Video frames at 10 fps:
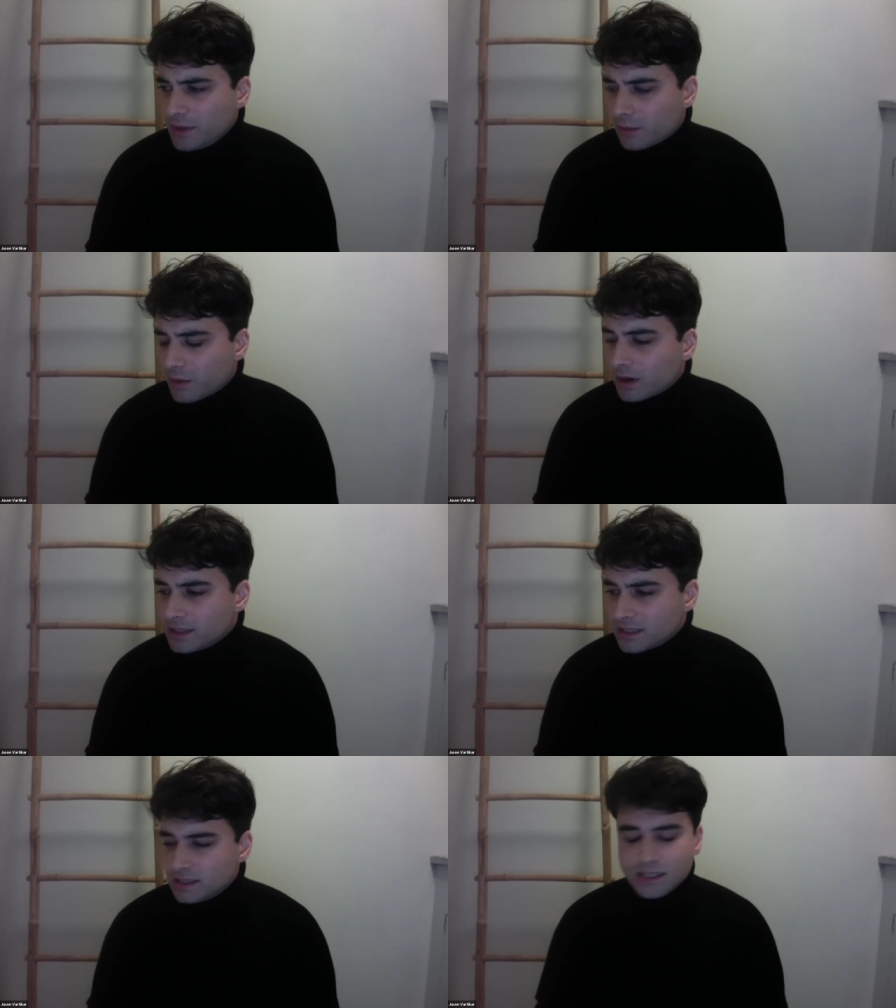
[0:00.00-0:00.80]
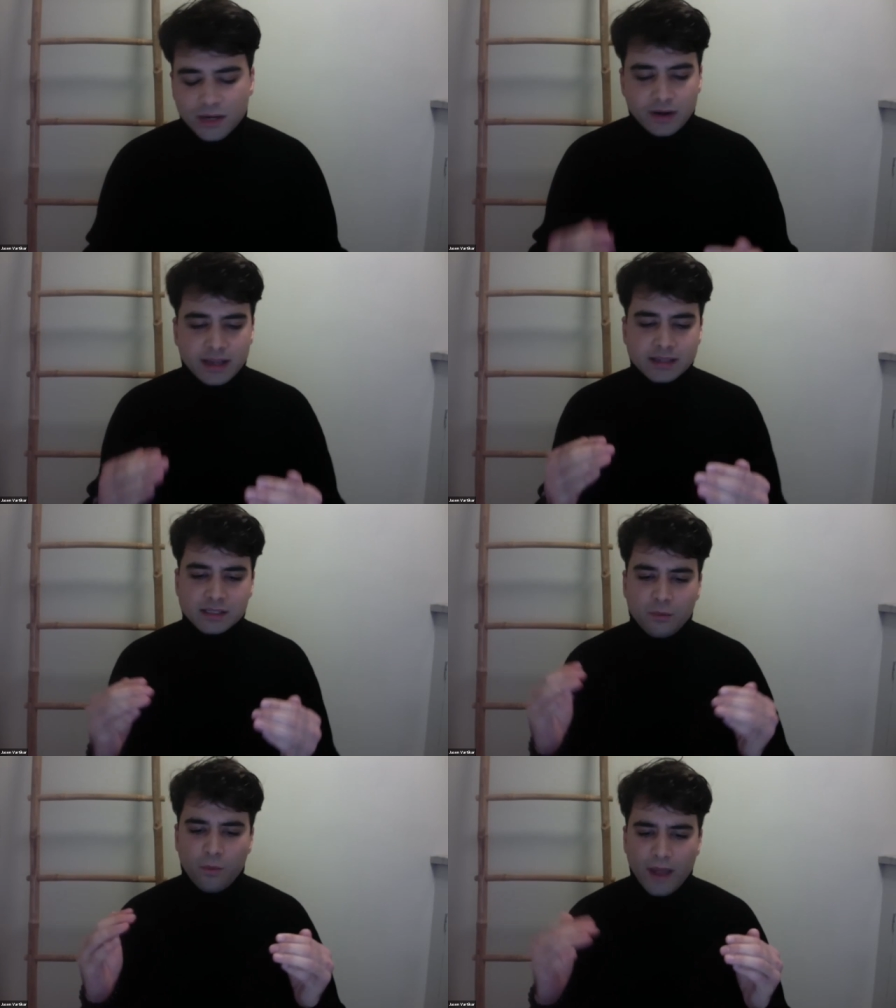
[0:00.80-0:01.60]
what your work is considering is
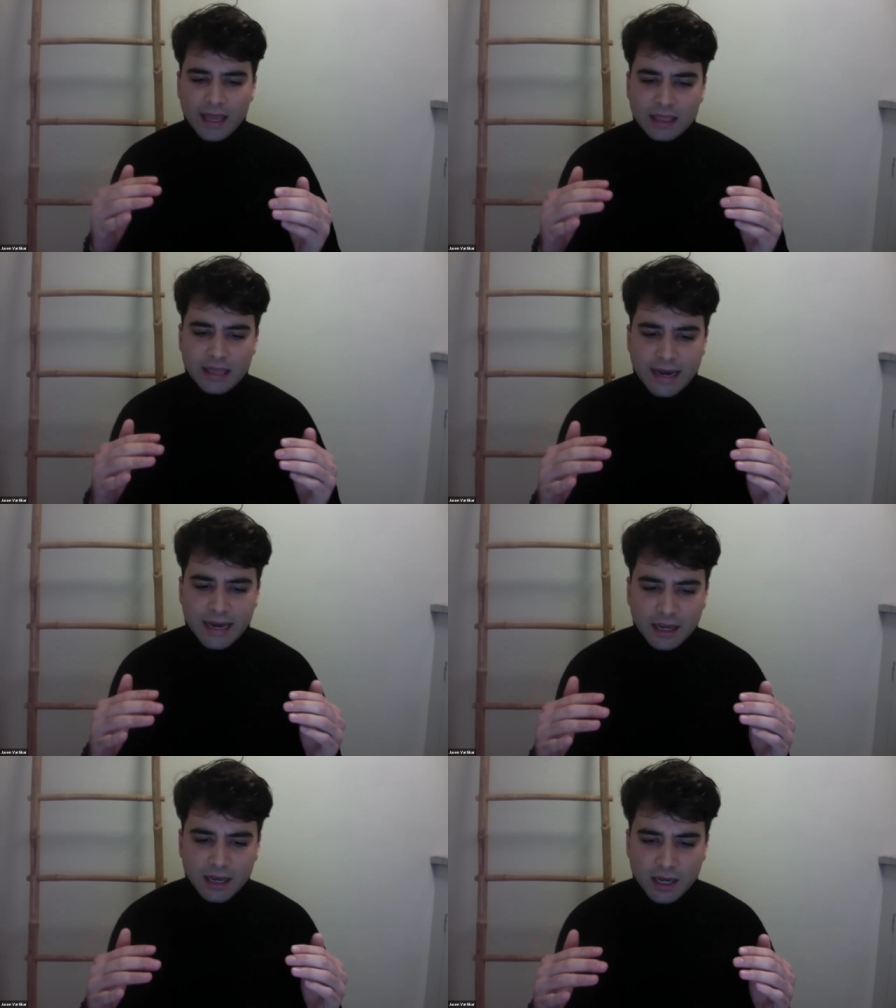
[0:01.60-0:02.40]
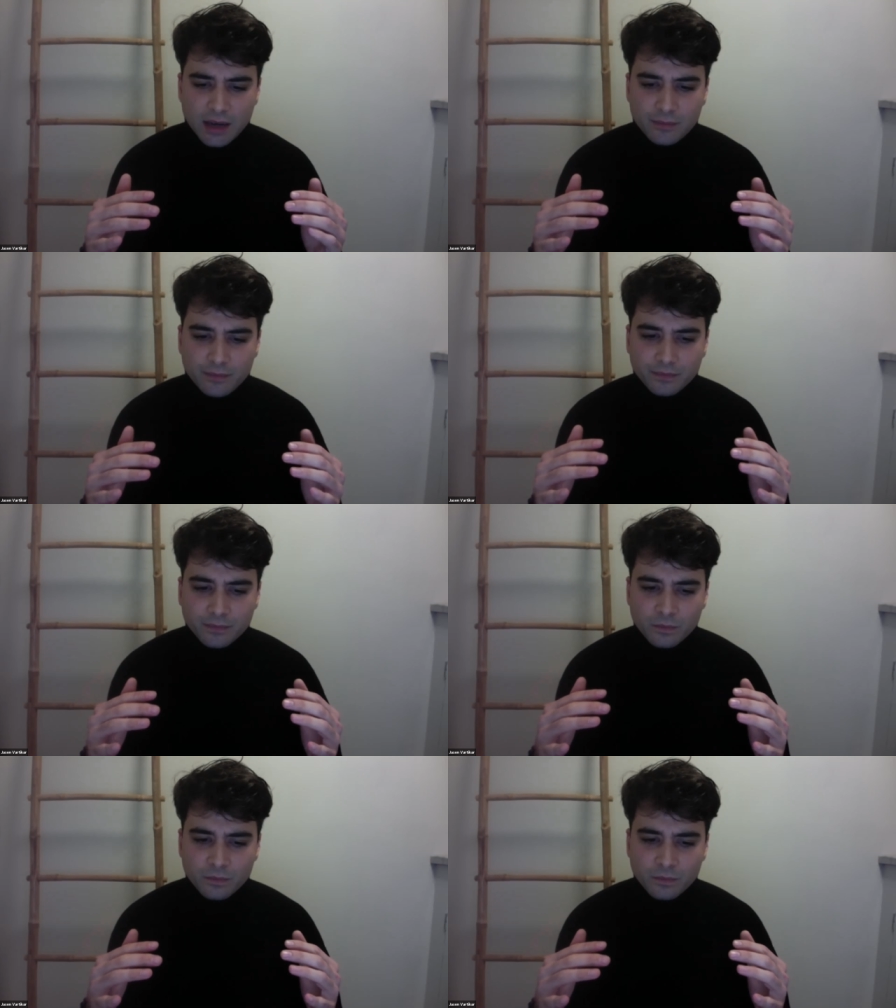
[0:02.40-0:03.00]
the way that um,